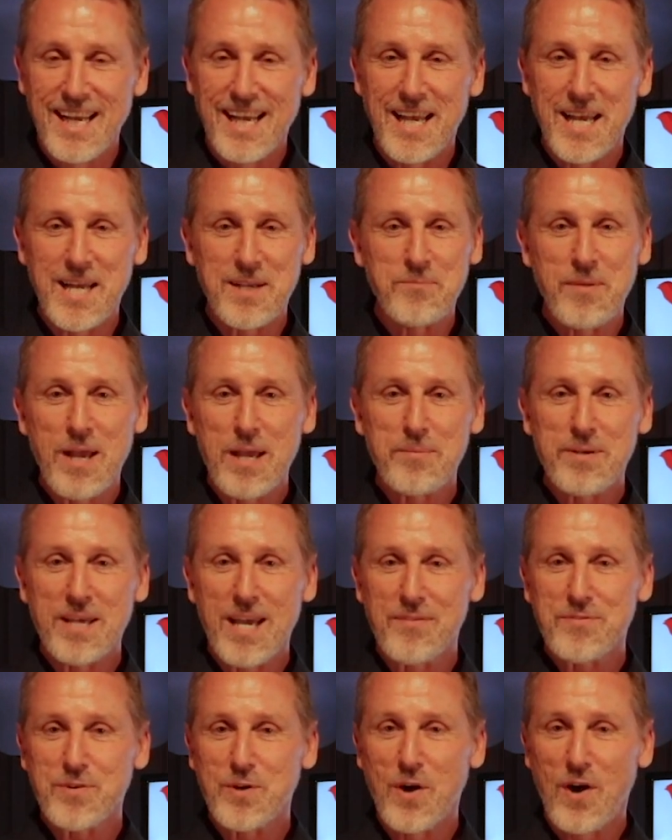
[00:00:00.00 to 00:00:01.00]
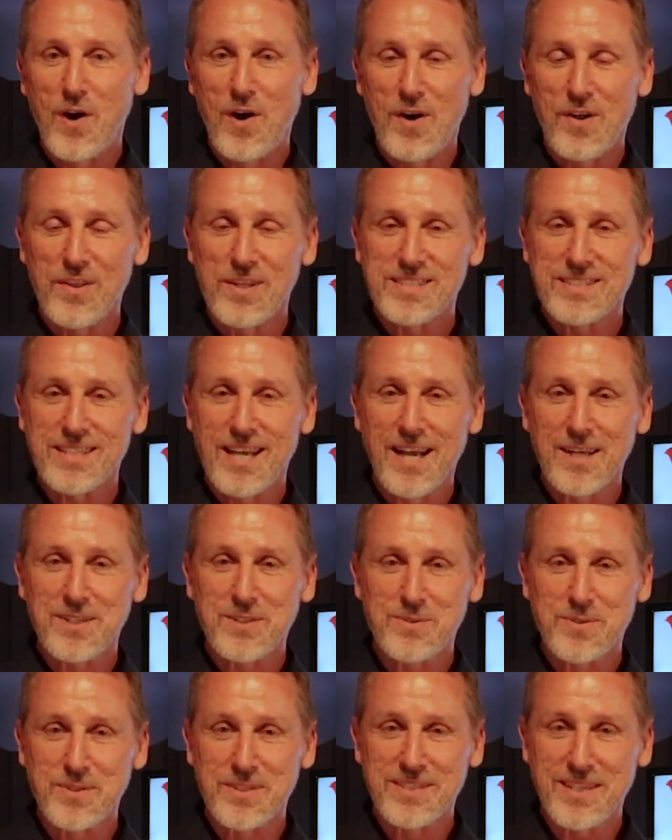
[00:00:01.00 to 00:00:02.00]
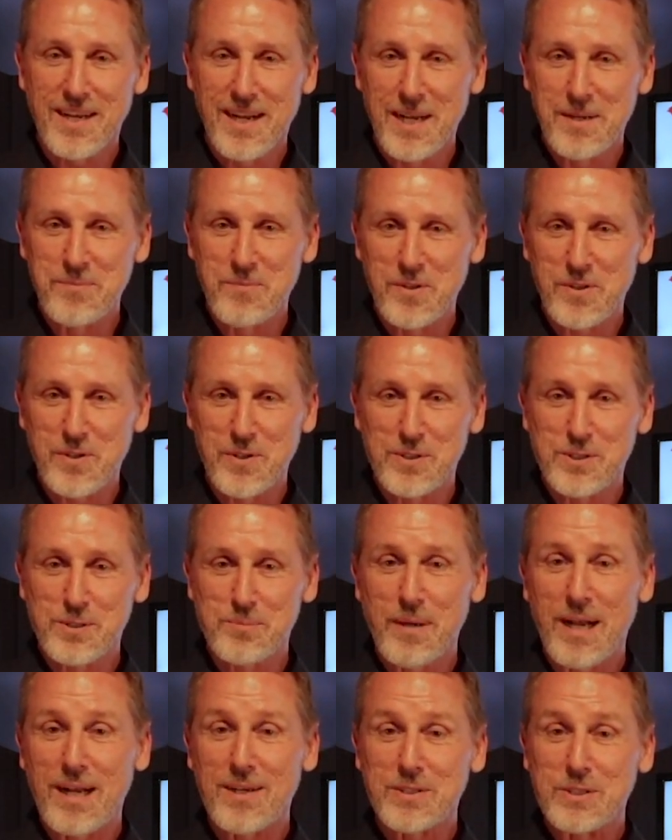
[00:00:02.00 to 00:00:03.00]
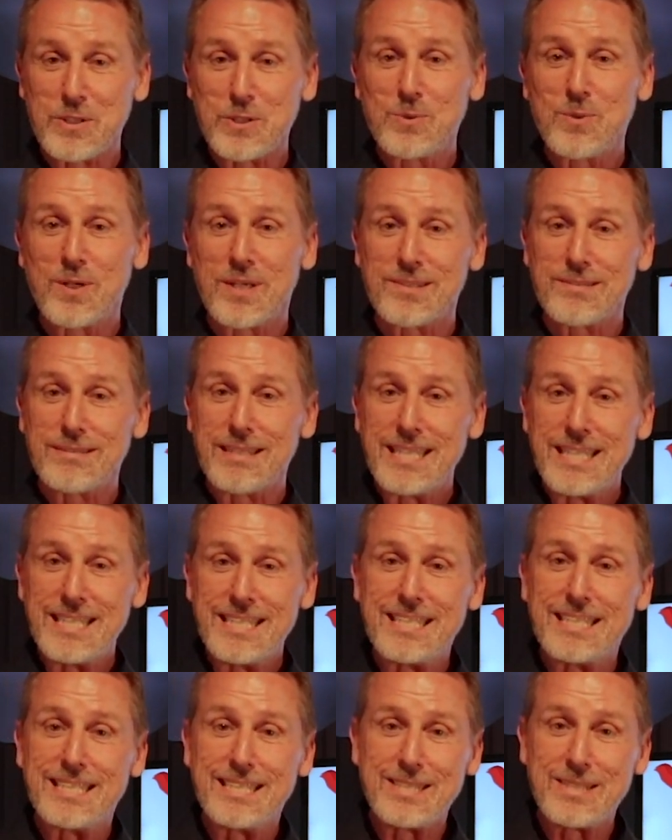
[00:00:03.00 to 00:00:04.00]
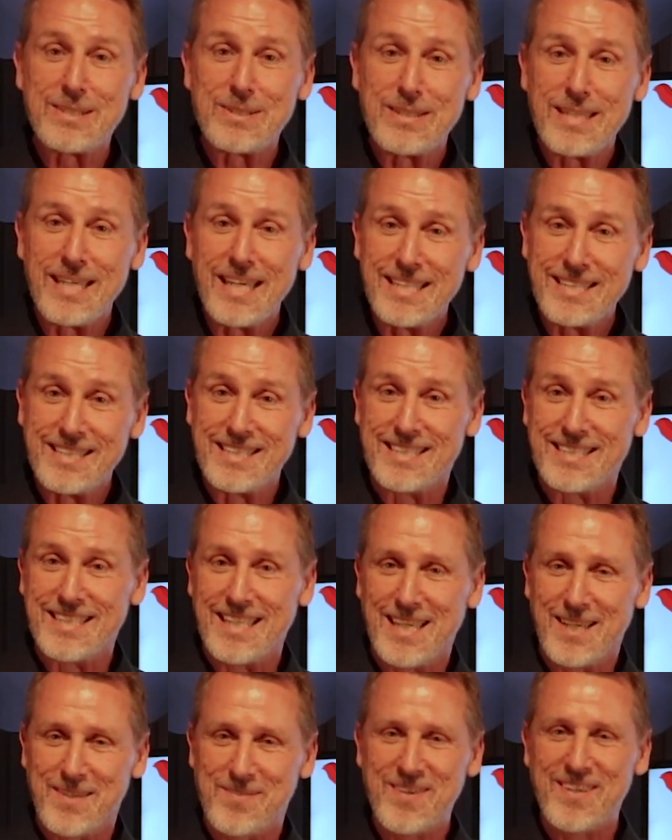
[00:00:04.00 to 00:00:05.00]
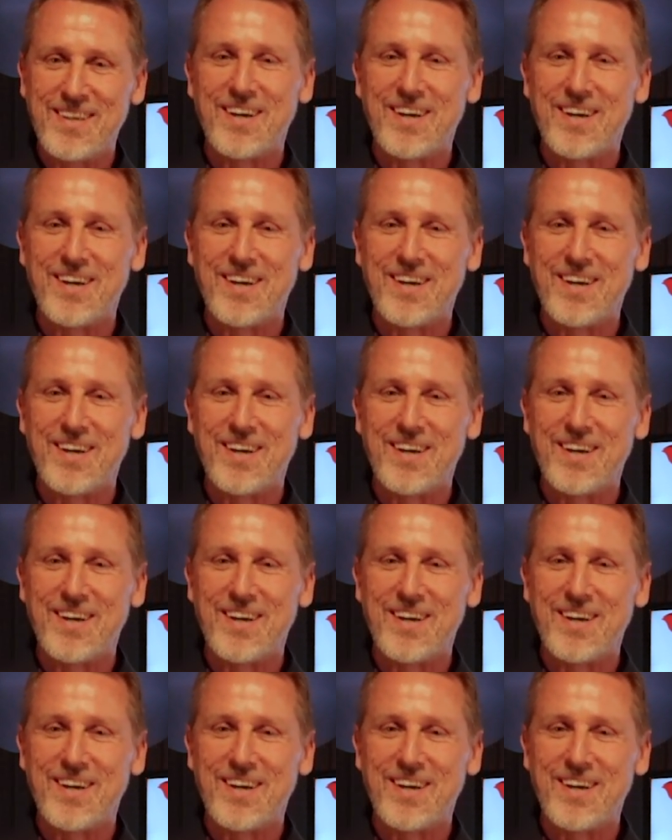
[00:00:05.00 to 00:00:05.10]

And maybe after all this extra time with your spouse, you are ready to strangle them.